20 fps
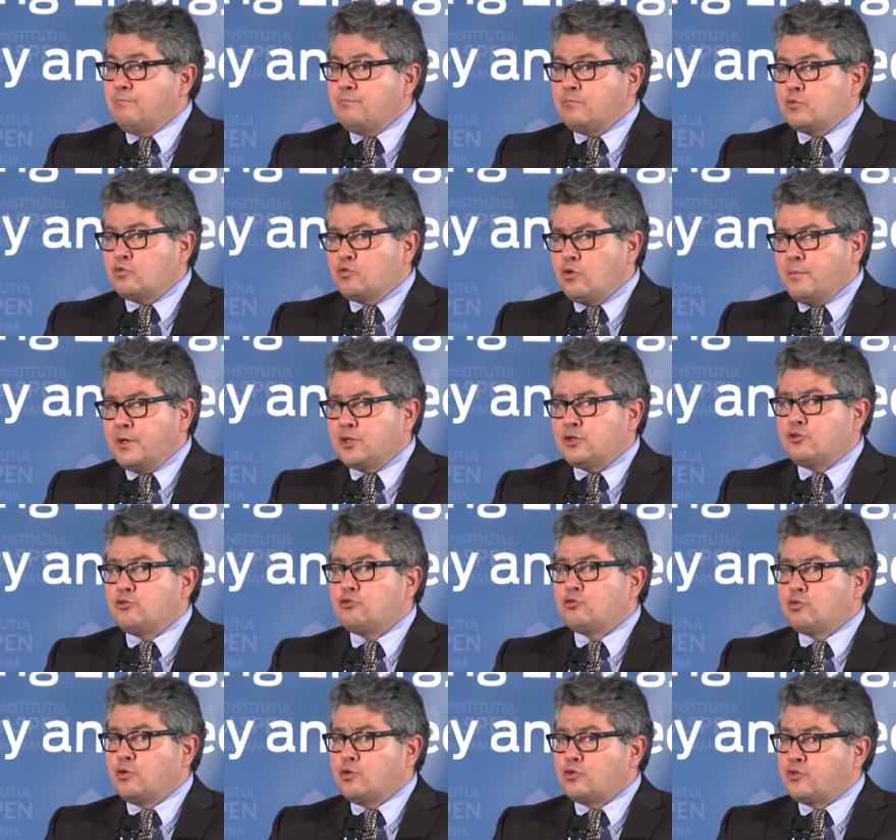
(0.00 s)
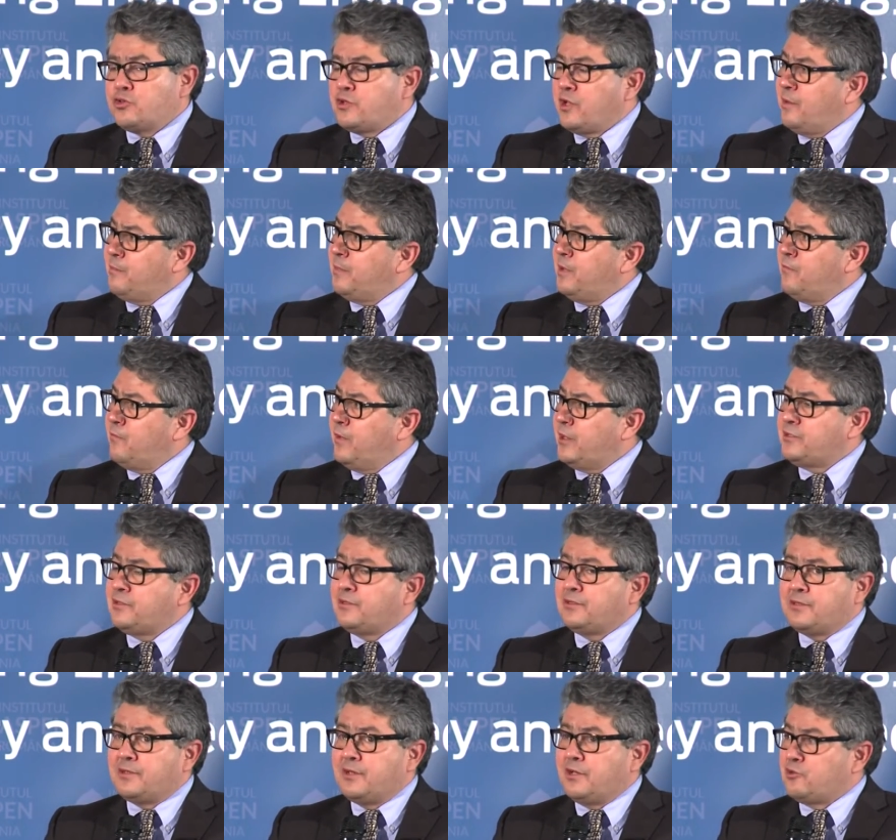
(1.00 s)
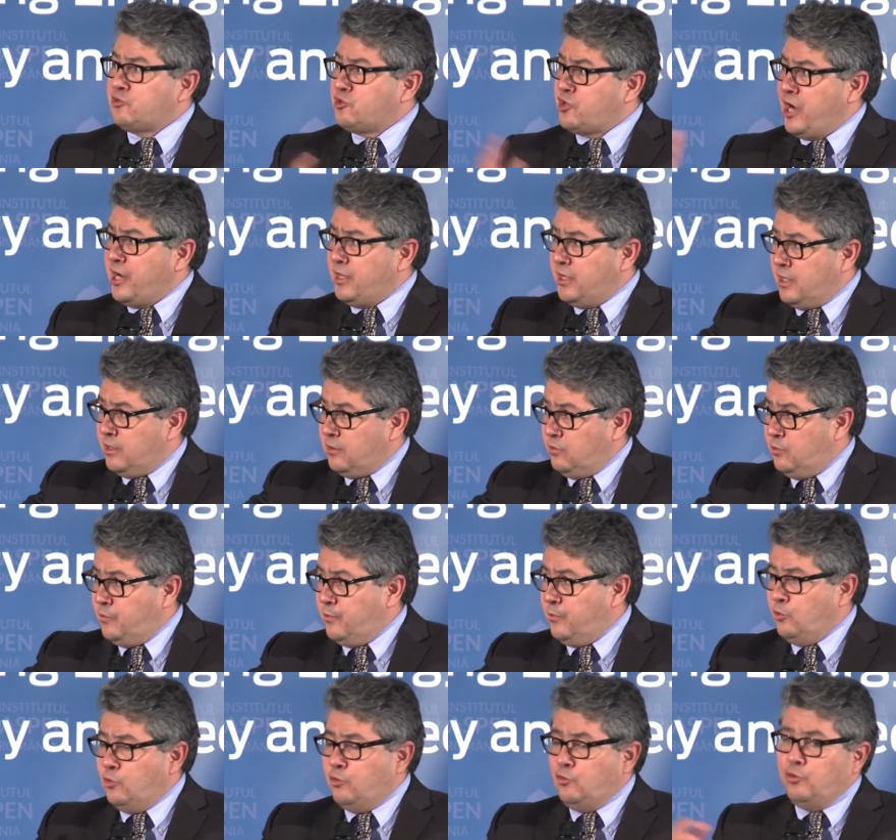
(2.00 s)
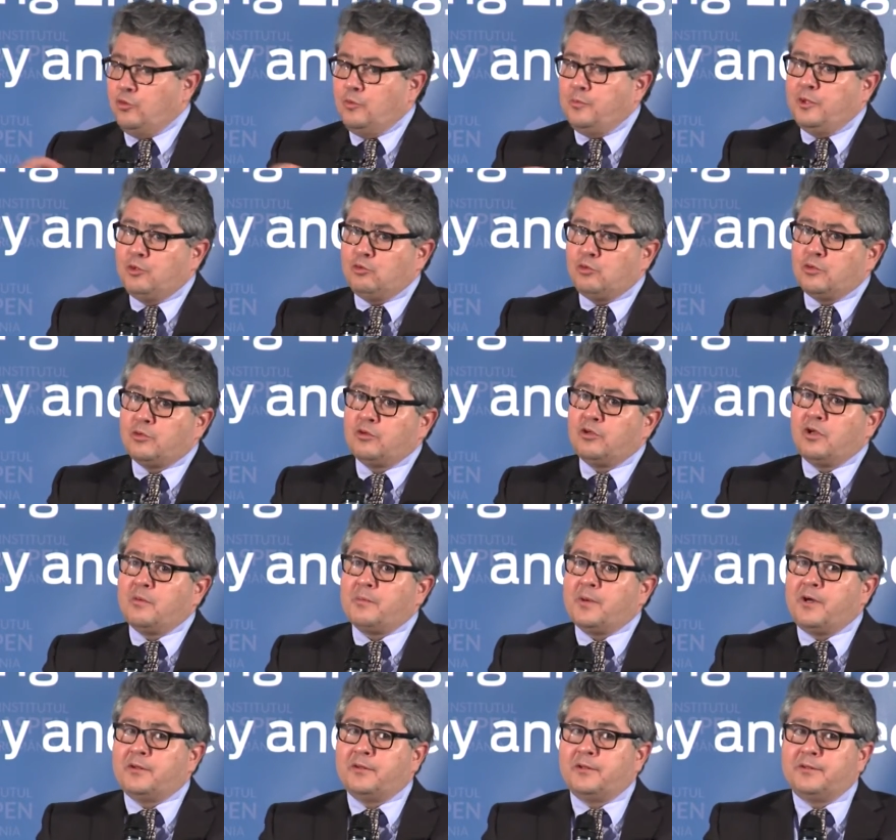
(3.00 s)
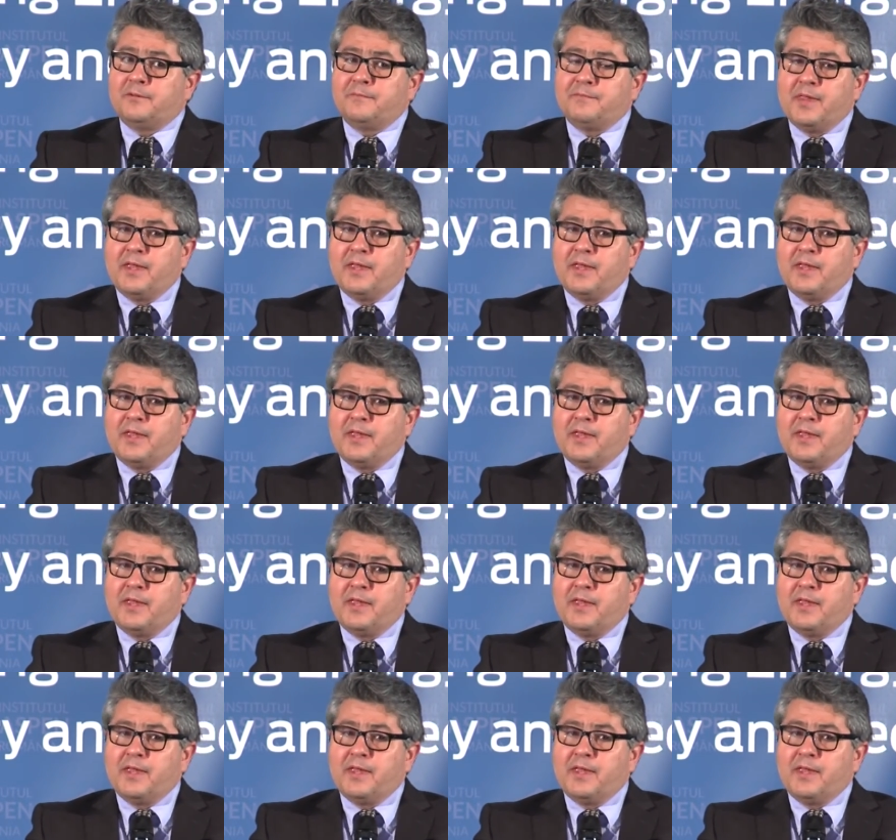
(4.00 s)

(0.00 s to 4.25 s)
So much resources have been wasted there. China, you've been talking about it.